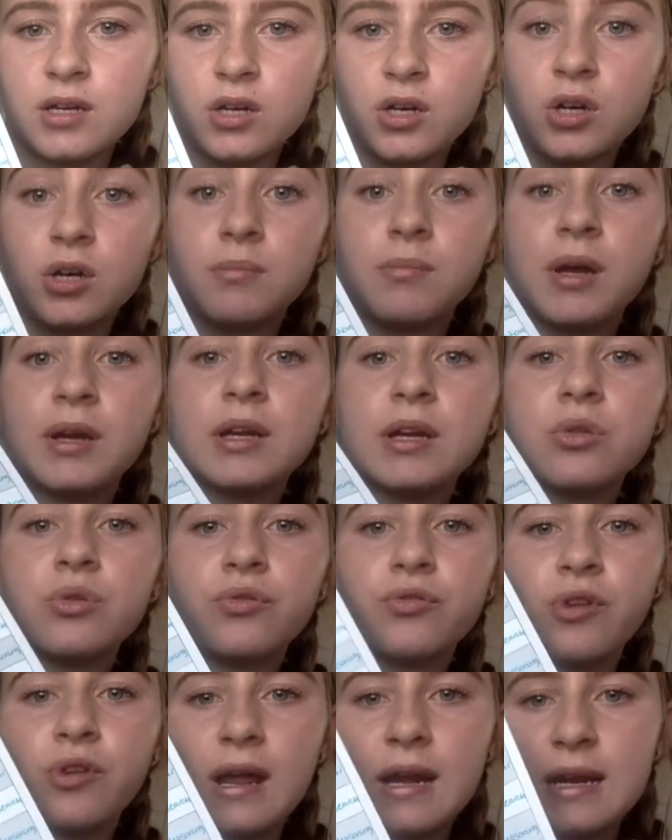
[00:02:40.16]
or Monday through
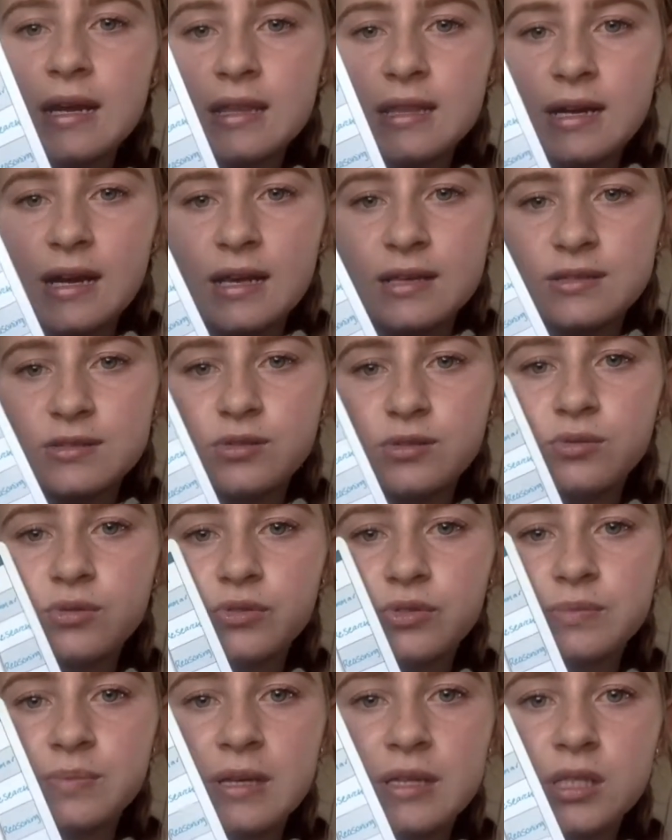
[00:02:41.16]
Friday, and then it has 2
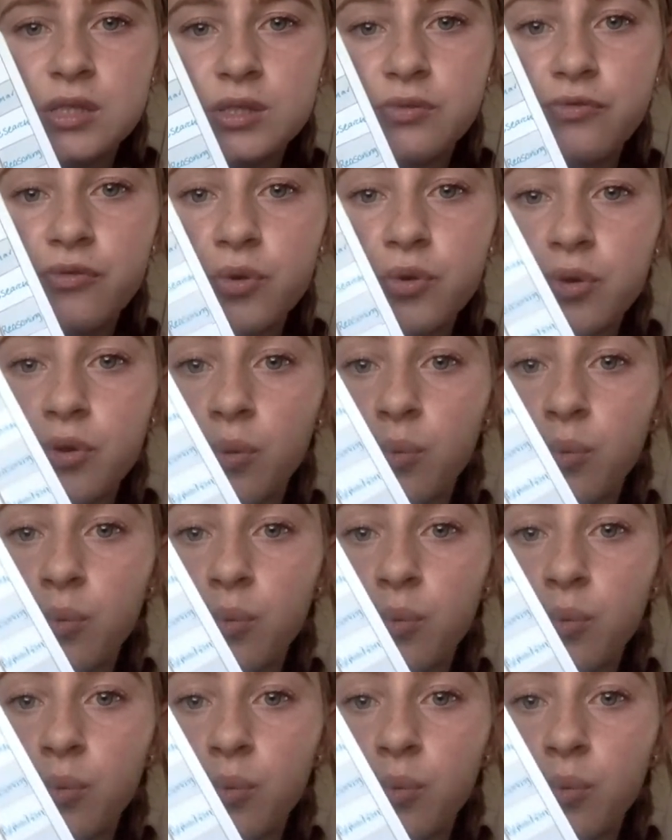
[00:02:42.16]
little spaces for the